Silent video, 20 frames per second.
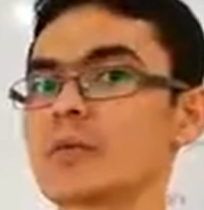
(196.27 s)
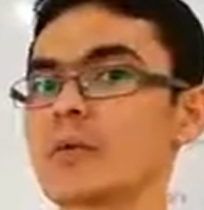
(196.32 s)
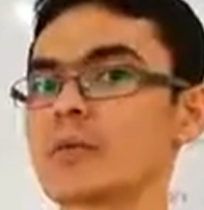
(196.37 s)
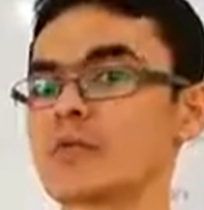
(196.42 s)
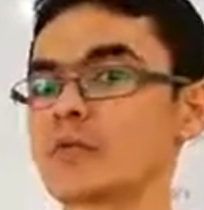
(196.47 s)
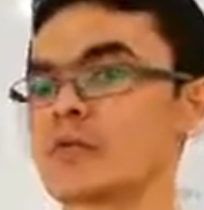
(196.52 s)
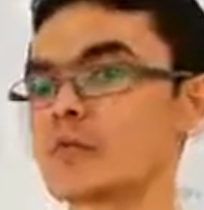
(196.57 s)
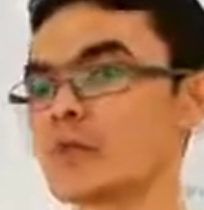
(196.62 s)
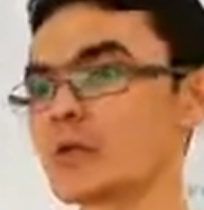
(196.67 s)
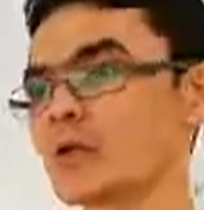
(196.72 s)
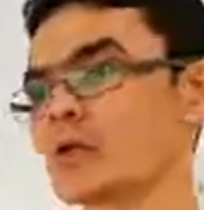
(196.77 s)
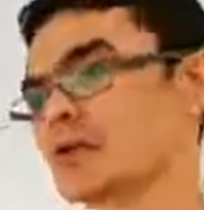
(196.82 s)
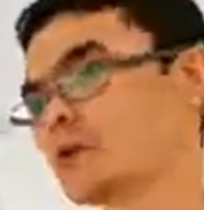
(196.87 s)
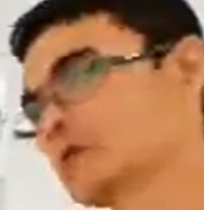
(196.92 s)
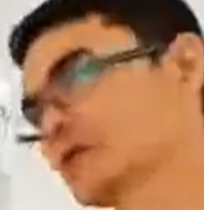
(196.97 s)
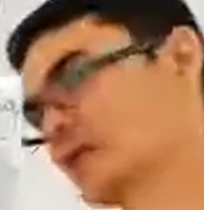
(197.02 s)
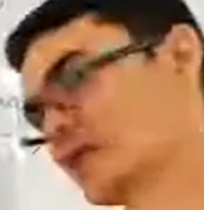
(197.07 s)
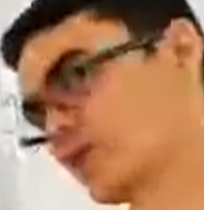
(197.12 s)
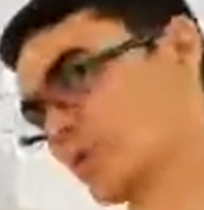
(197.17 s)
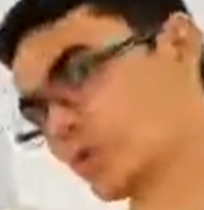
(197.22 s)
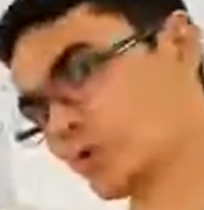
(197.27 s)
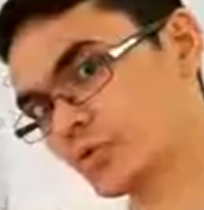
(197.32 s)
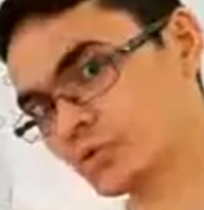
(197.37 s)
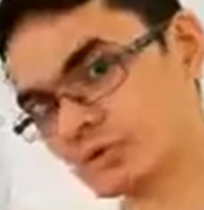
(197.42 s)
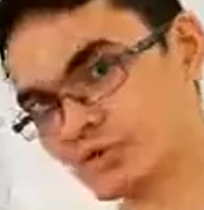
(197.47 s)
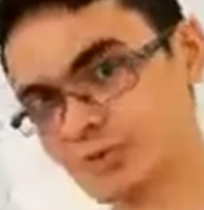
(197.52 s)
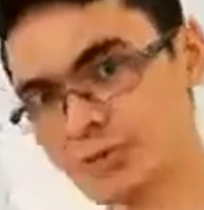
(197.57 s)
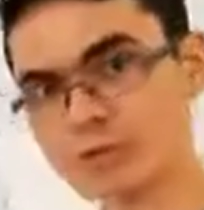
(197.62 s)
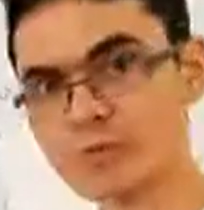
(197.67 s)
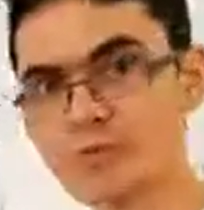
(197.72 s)
Normally the sun goes
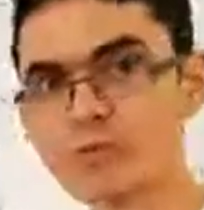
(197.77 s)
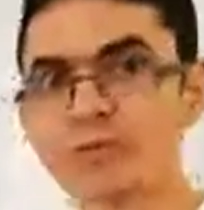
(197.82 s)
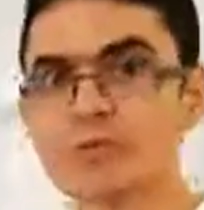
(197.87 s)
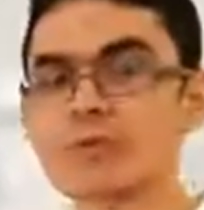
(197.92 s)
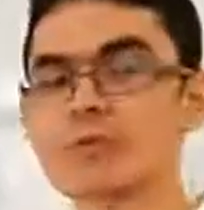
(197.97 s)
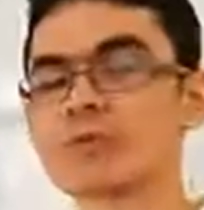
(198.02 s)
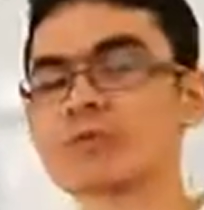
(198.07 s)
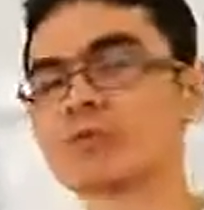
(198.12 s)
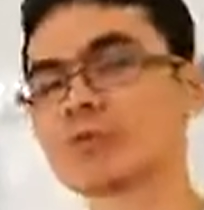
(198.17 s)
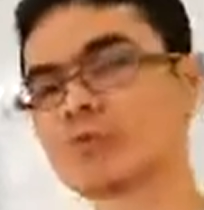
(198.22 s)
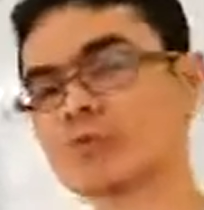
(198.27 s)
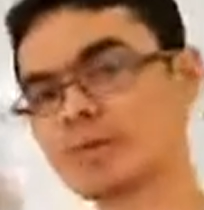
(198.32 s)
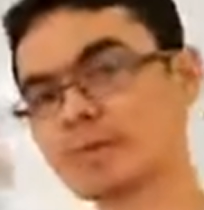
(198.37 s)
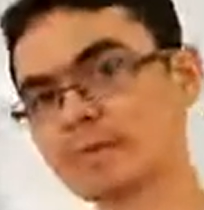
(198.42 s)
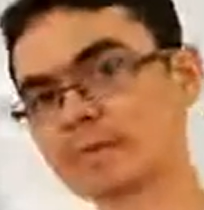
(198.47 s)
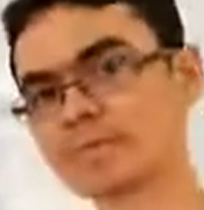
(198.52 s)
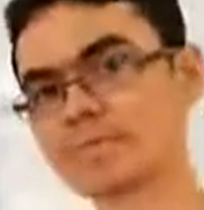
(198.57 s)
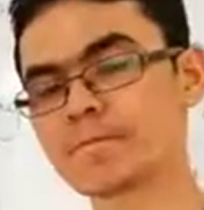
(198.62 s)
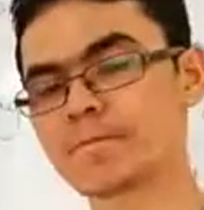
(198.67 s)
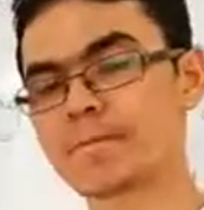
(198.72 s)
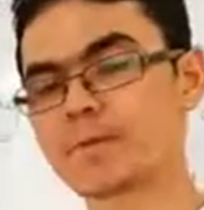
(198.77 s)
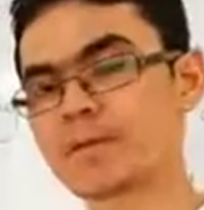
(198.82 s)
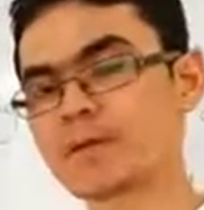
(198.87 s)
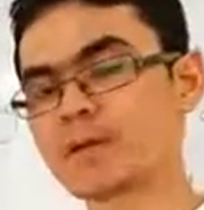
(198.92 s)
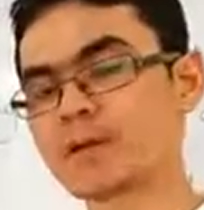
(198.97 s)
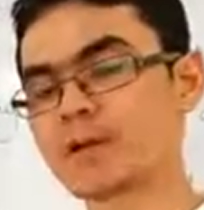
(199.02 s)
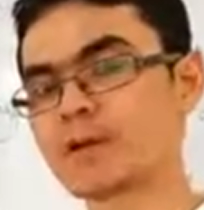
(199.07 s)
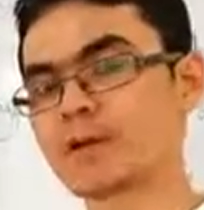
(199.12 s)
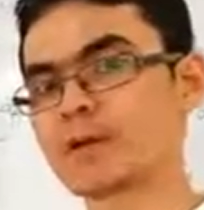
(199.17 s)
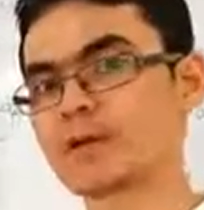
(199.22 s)
around,
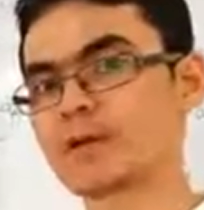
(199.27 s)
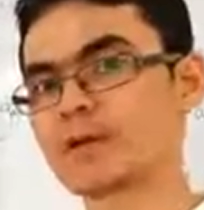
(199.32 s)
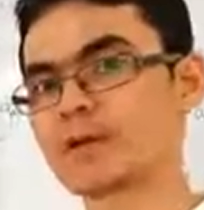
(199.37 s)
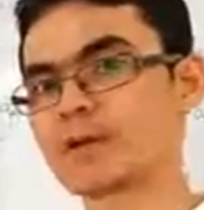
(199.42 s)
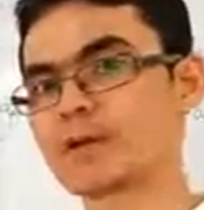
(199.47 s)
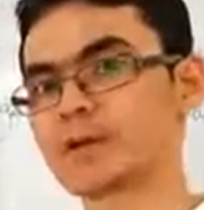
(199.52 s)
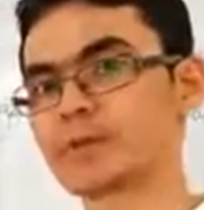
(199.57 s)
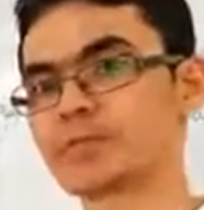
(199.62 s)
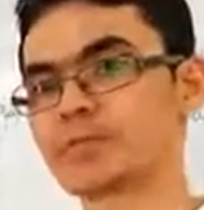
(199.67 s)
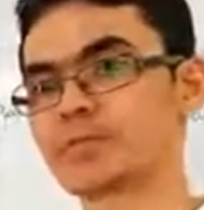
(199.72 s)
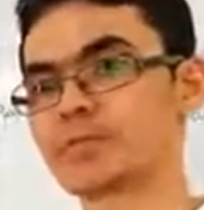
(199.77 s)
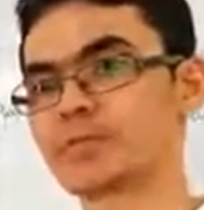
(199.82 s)
our